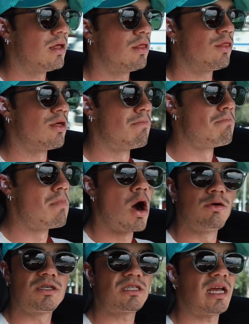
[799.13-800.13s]
the
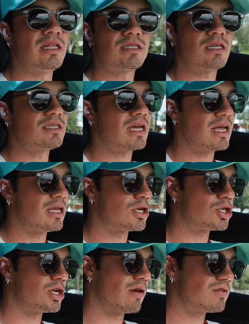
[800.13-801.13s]
most
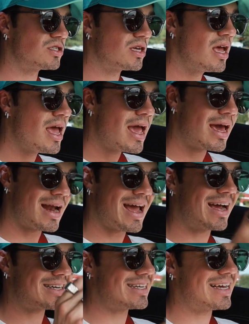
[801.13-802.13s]
instantaneous shifts. And I
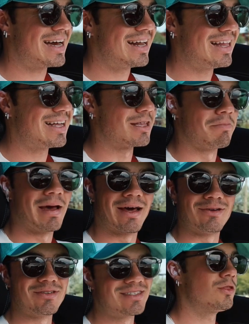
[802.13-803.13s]
actually kind of like the
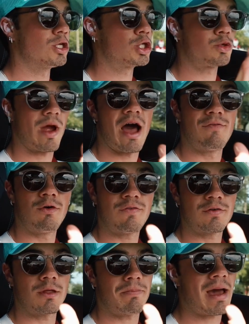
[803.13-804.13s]
pedals. The travel
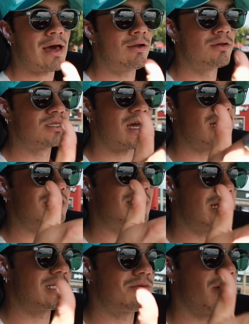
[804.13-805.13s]
for the paddle is kind of
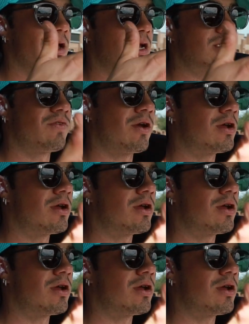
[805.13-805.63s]
satisfying. It's very